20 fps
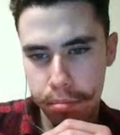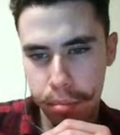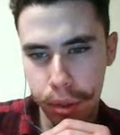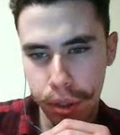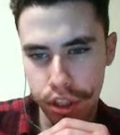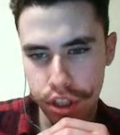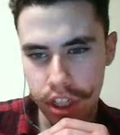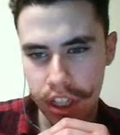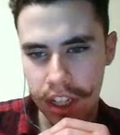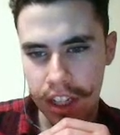
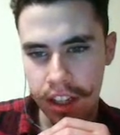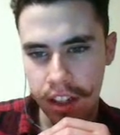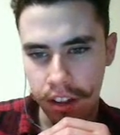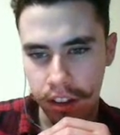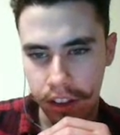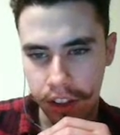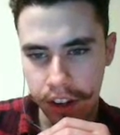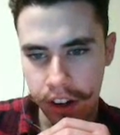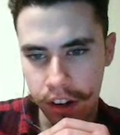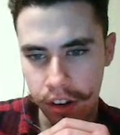pushing in
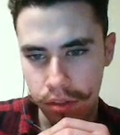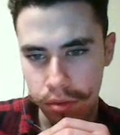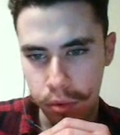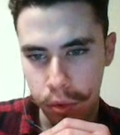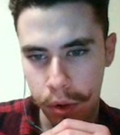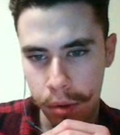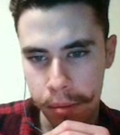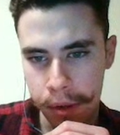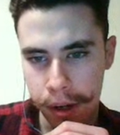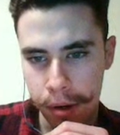a layer of
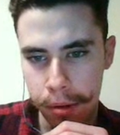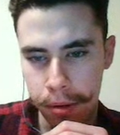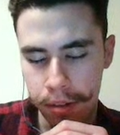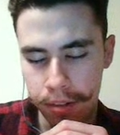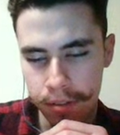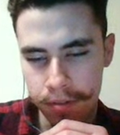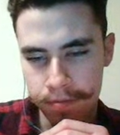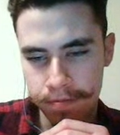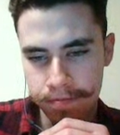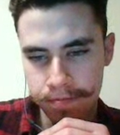warm air
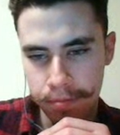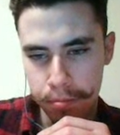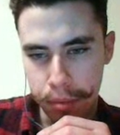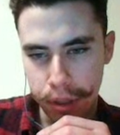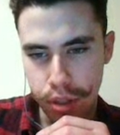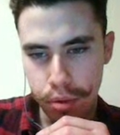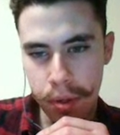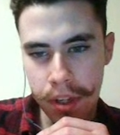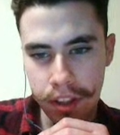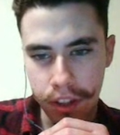
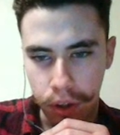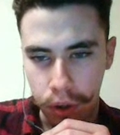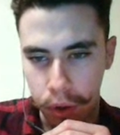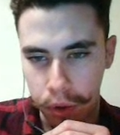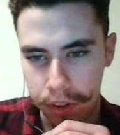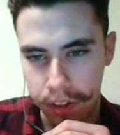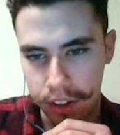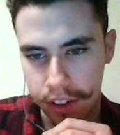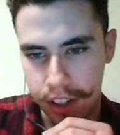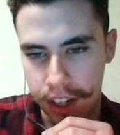between the
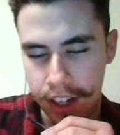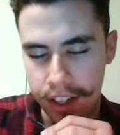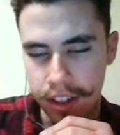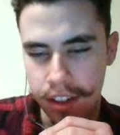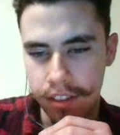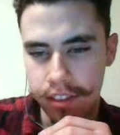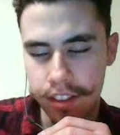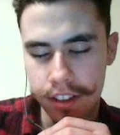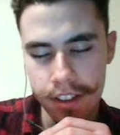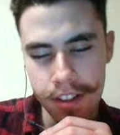cold air,
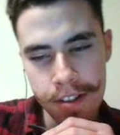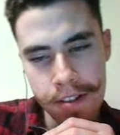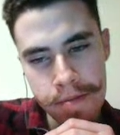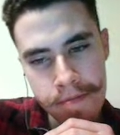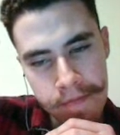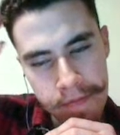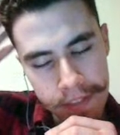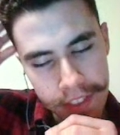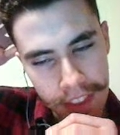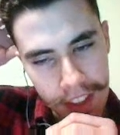kind of.
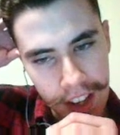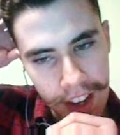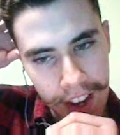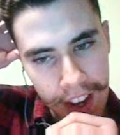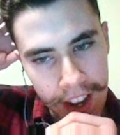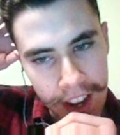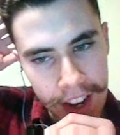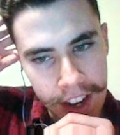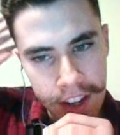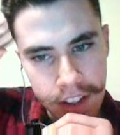
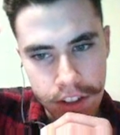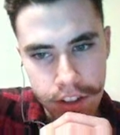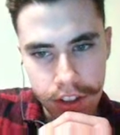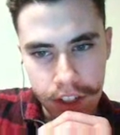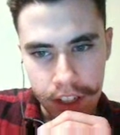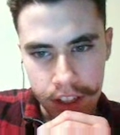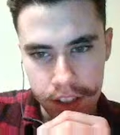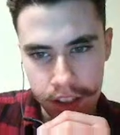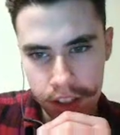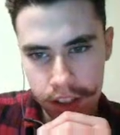And you're
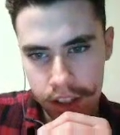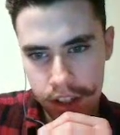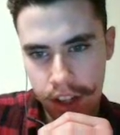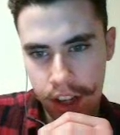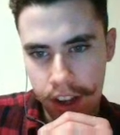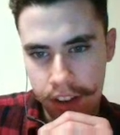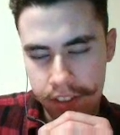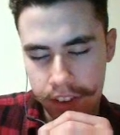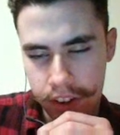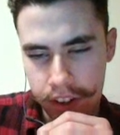getting
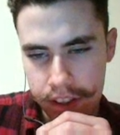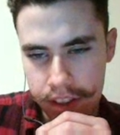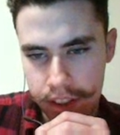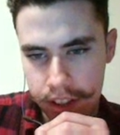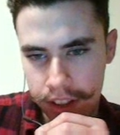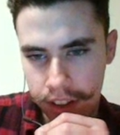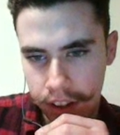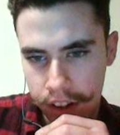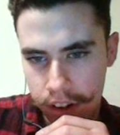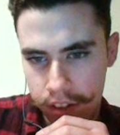a very
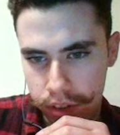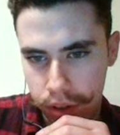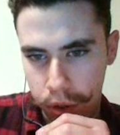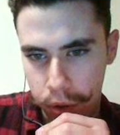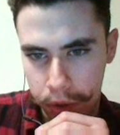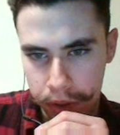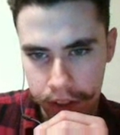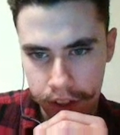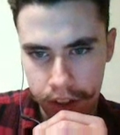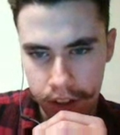thin layer of
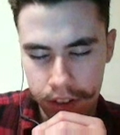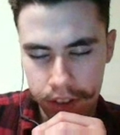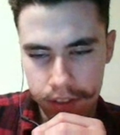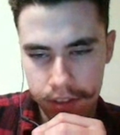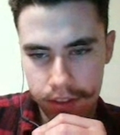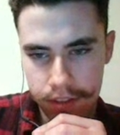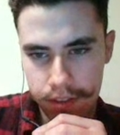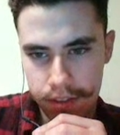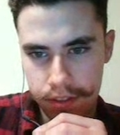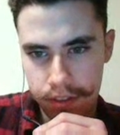cold air
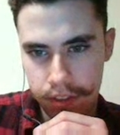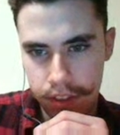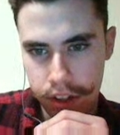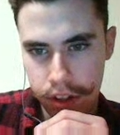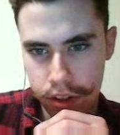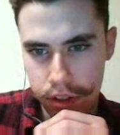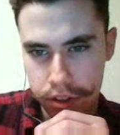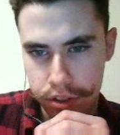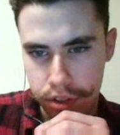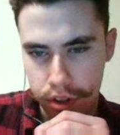
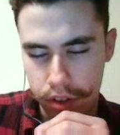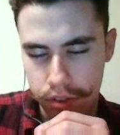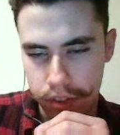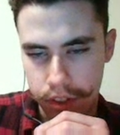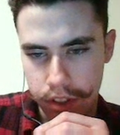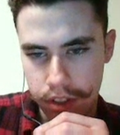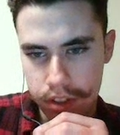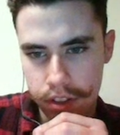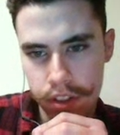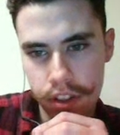near the
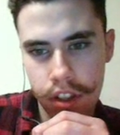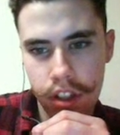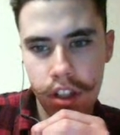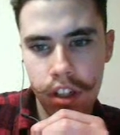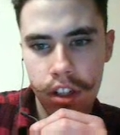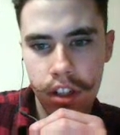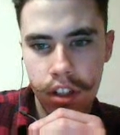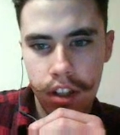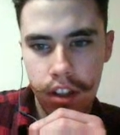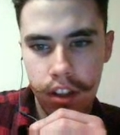surface
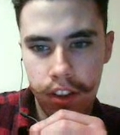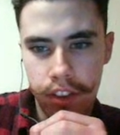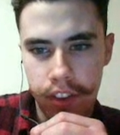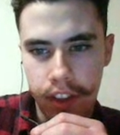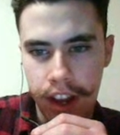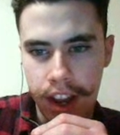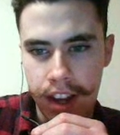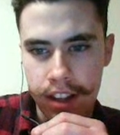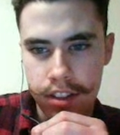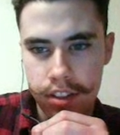
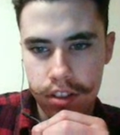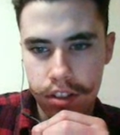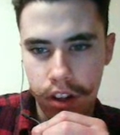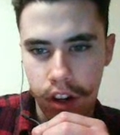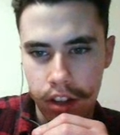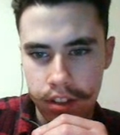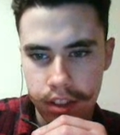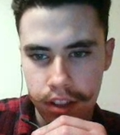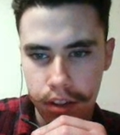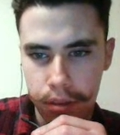that's
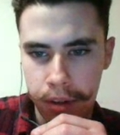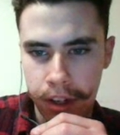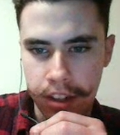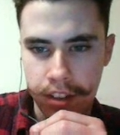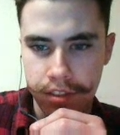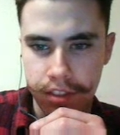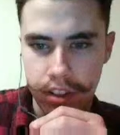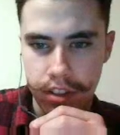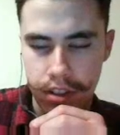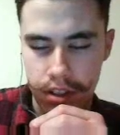causing the rain
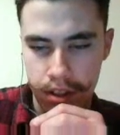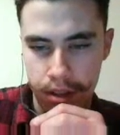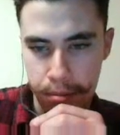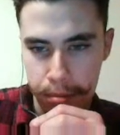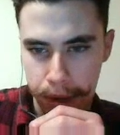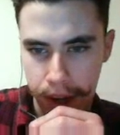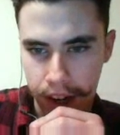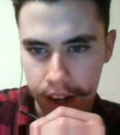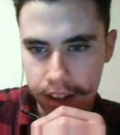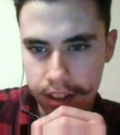to freeze on
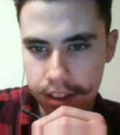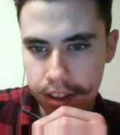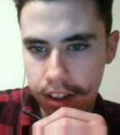impact.